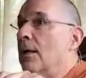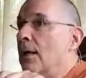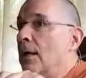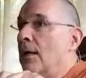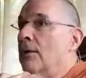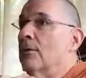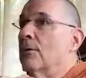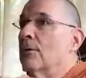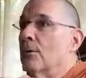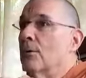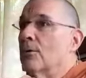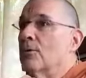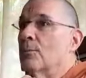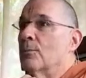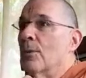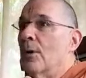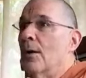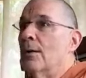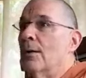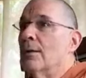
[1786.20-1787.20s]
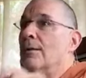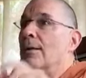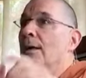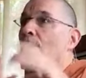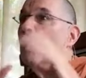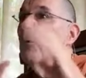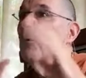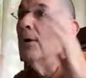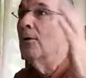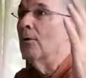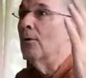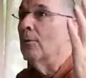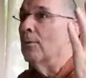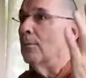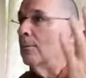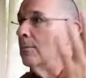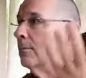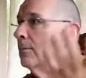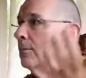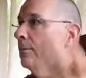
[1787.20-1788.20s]
and corresponding. That
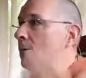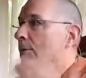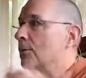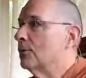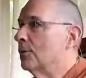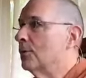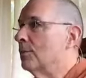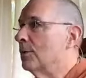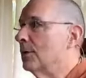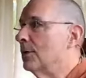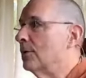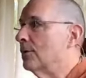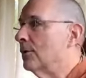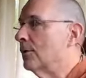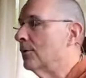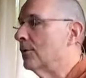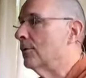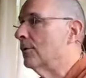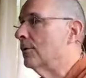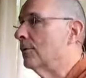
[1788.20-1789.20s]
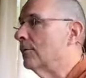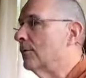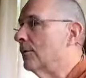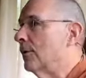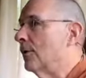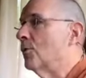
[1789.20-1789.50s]
realm should be eternal.